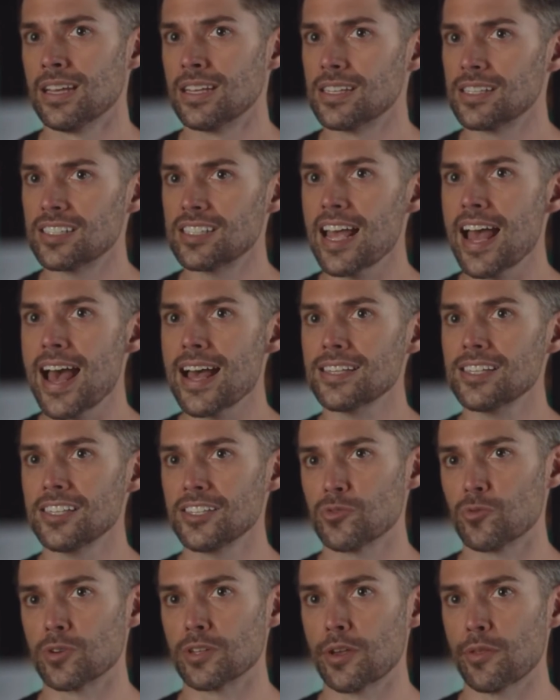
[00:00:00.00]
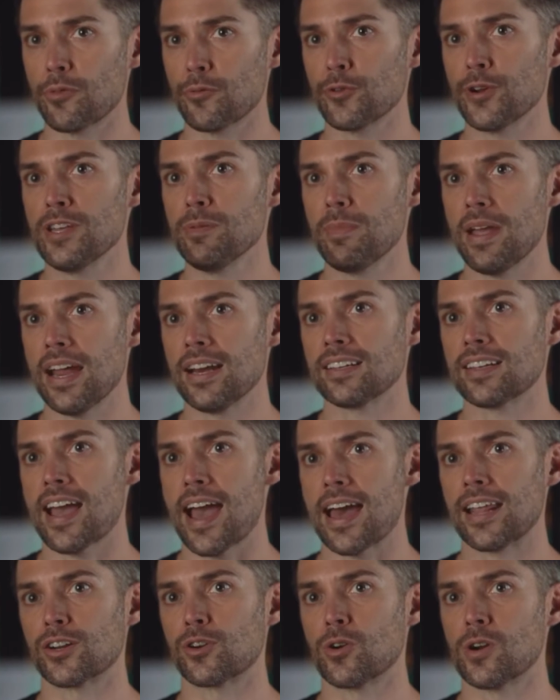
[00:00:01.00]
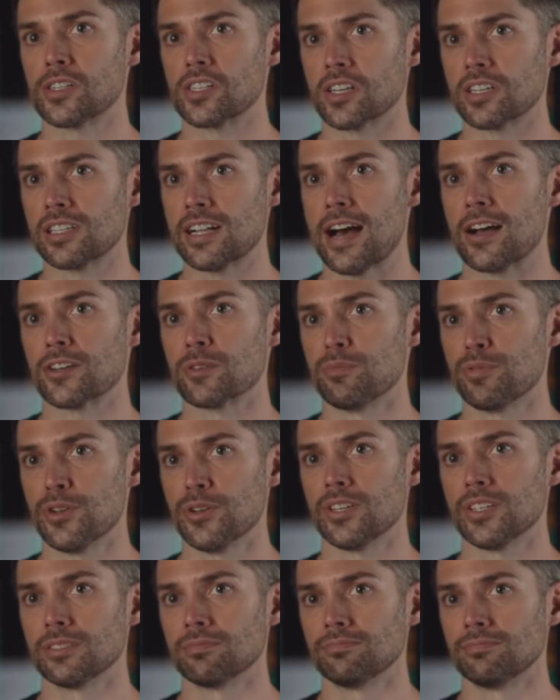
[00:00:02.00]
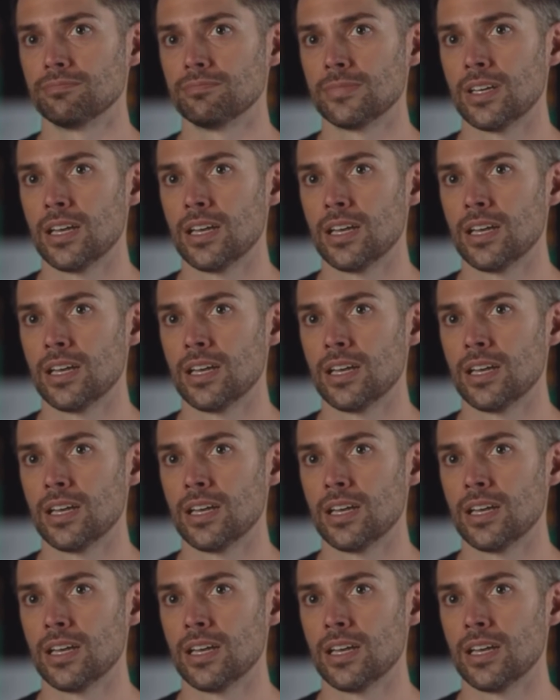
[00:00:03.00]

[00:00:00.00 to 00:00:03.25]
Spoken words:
SaaS is one of the three main categories of cloud computing,